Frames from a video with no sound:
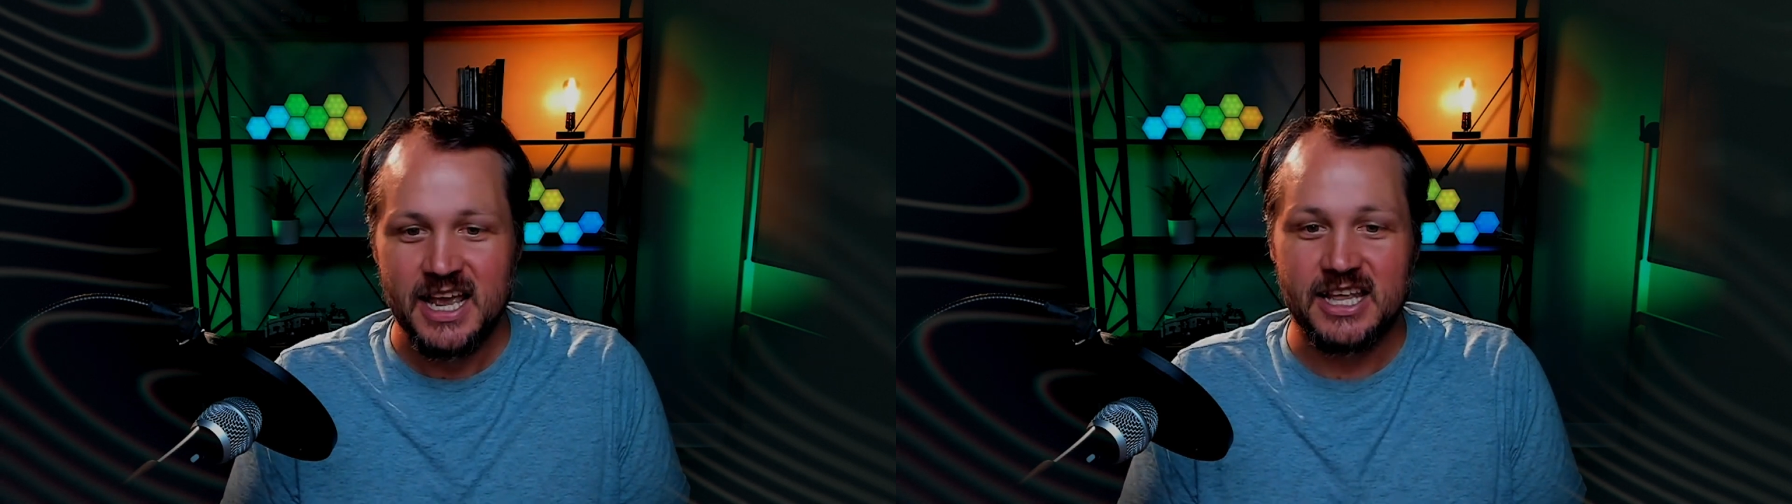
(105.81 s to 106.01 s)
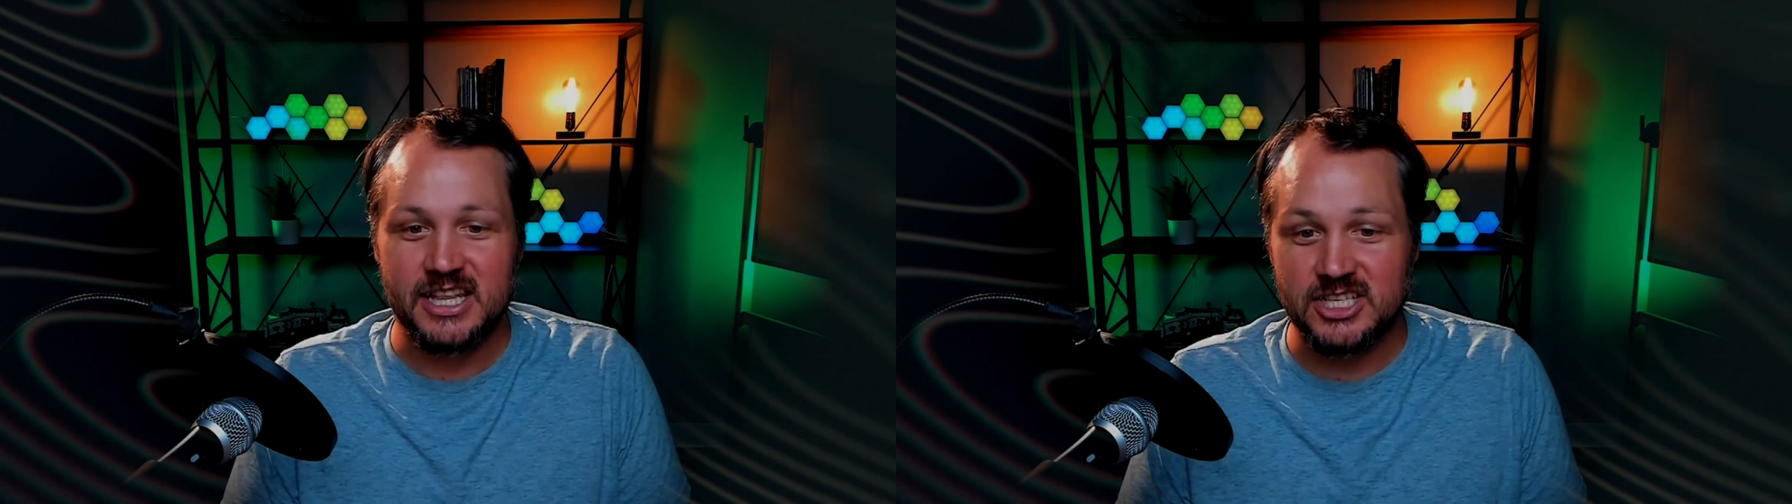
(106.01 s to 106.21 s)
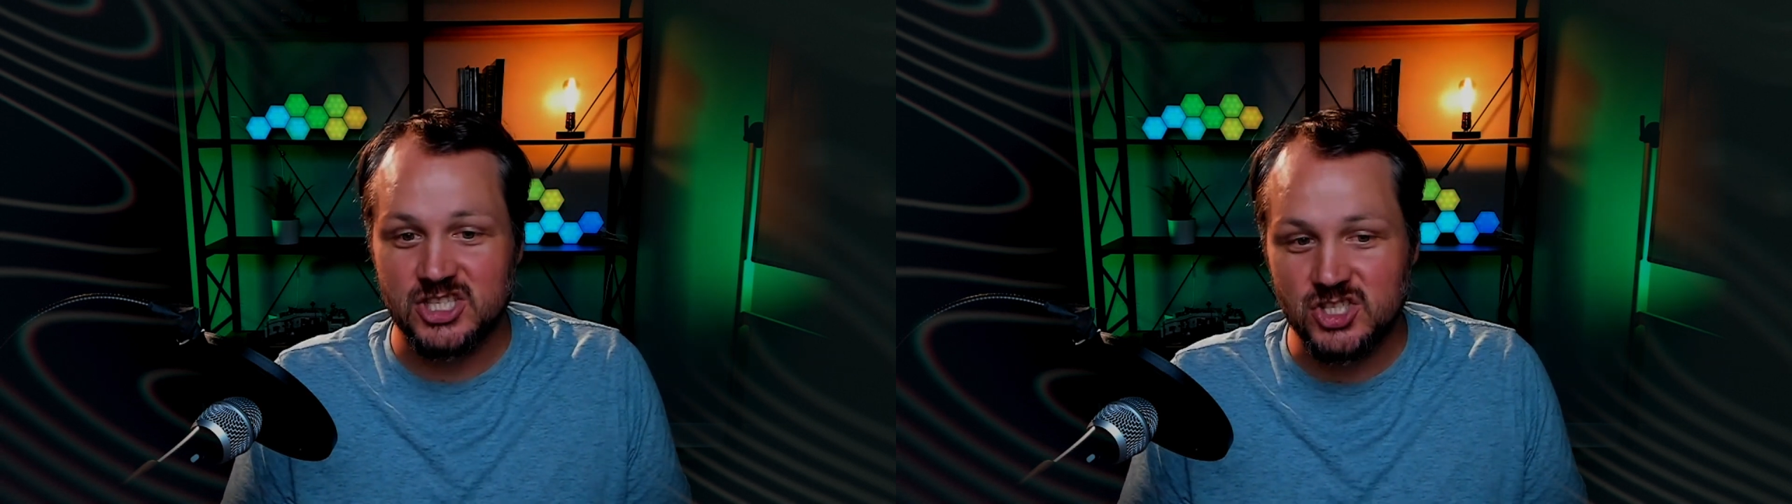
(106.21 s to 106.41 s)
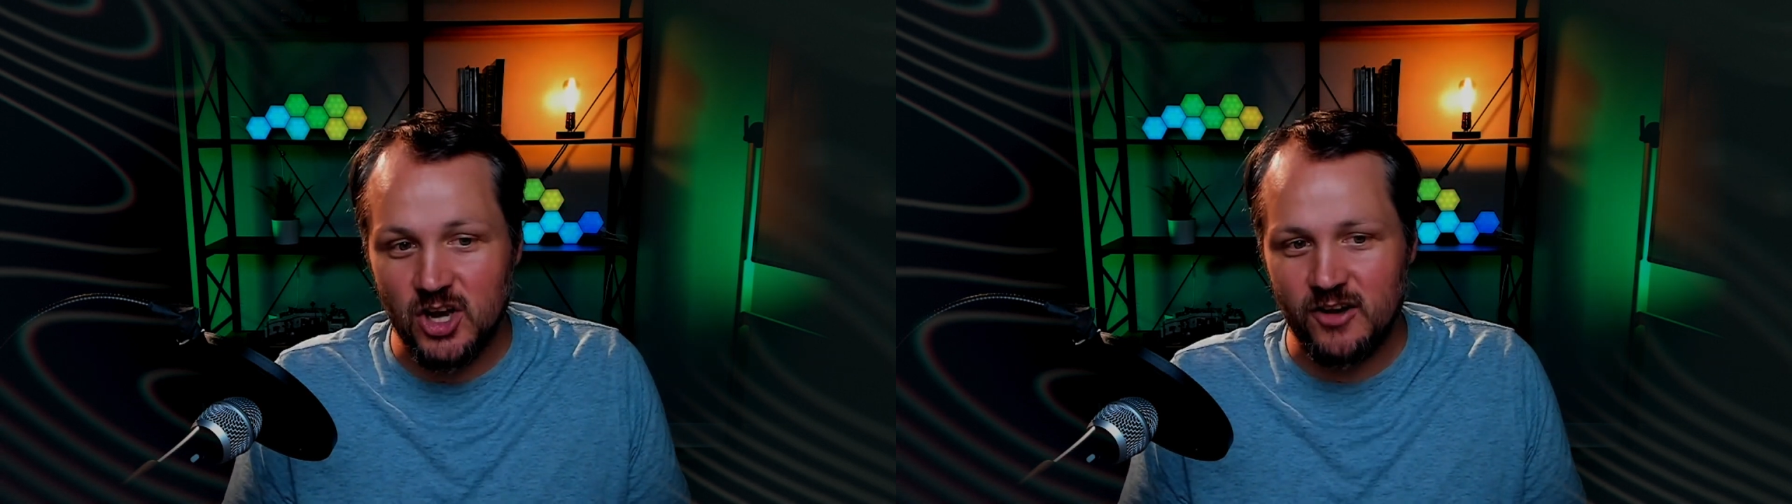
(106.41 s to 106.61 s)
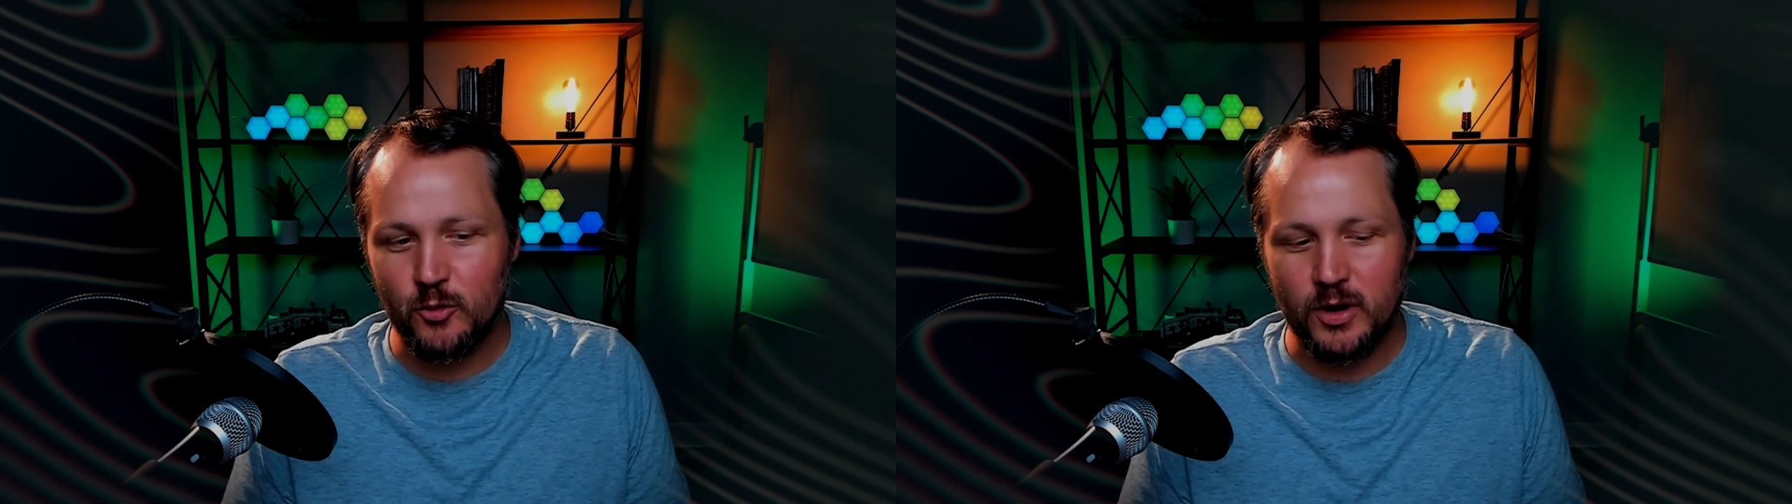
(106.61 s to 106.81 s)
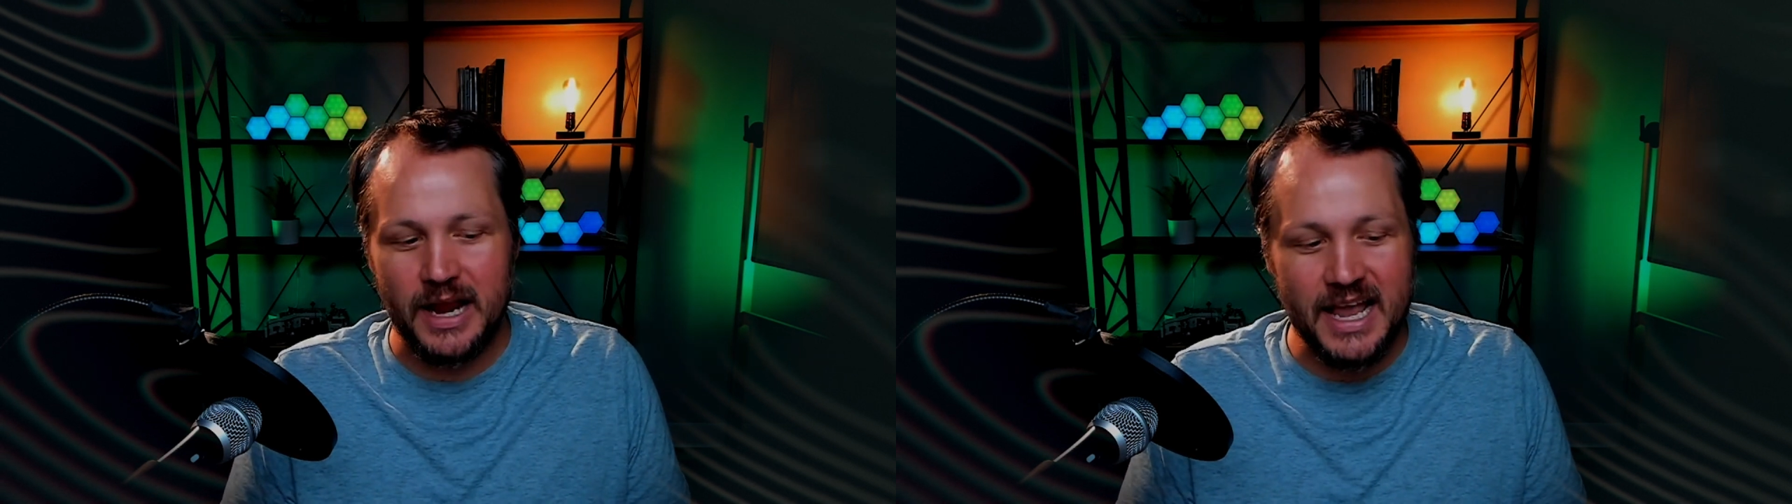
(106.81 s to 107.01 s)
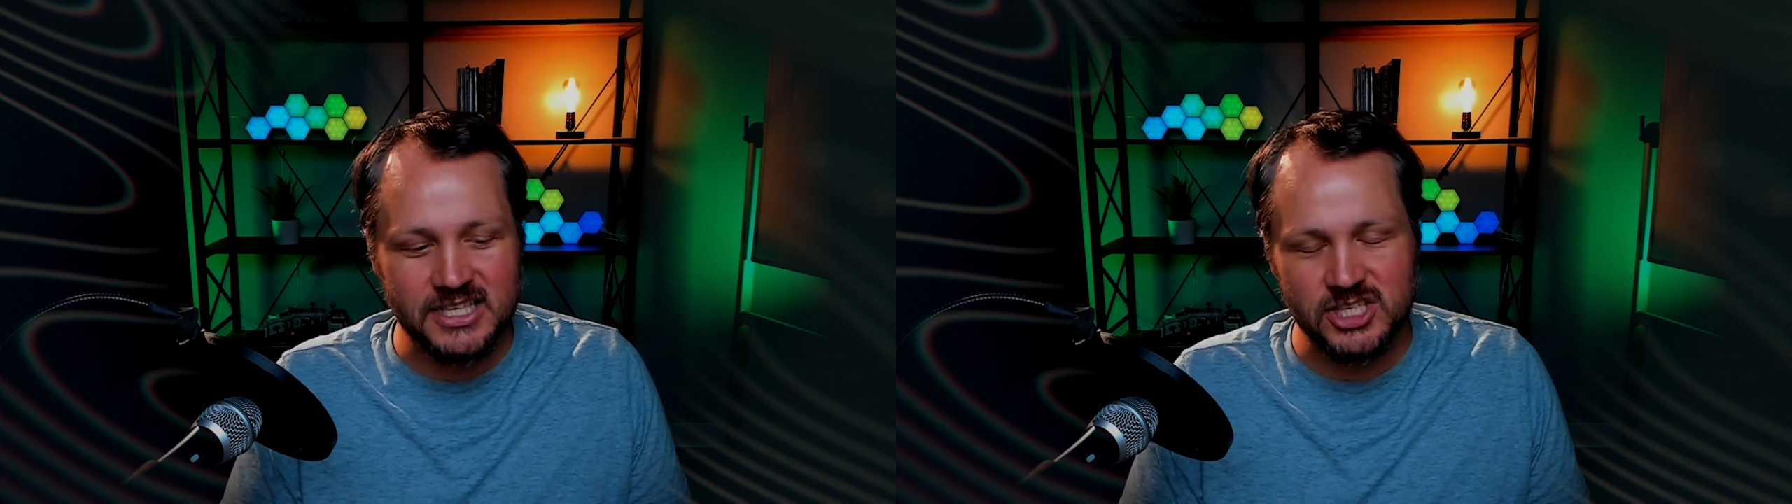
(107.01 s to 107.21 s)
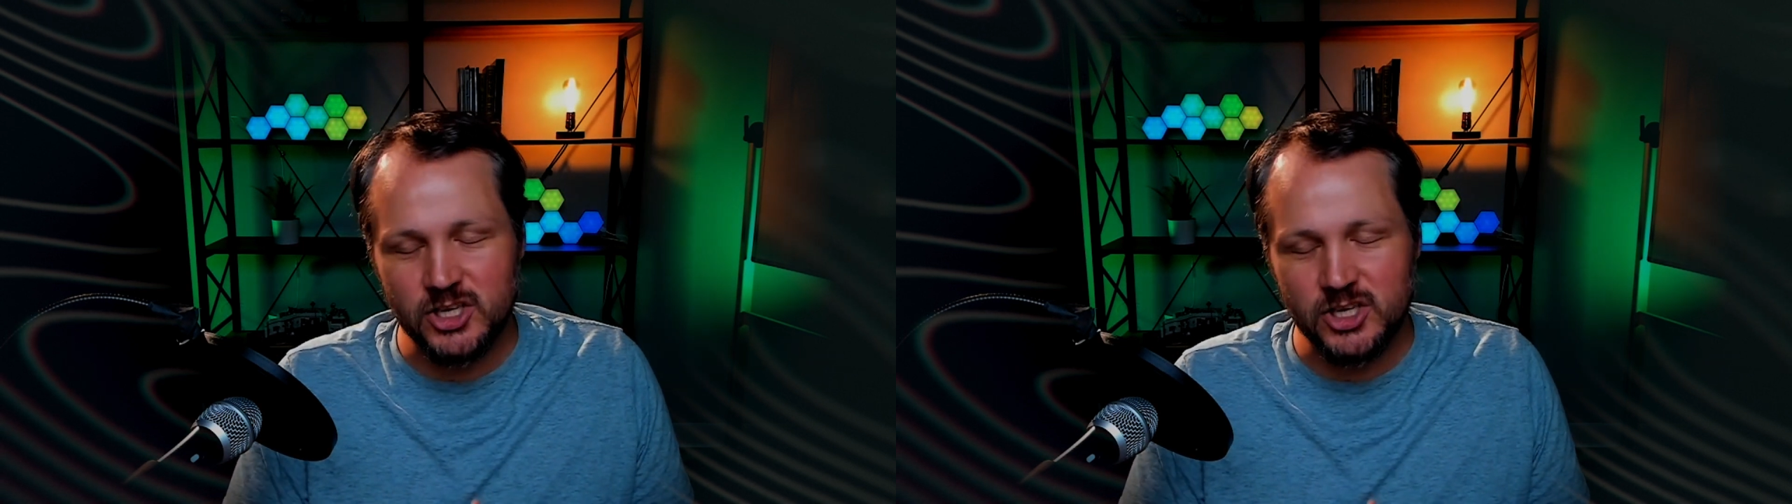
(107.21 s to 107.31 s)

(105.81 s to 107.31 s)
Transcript: and that software as it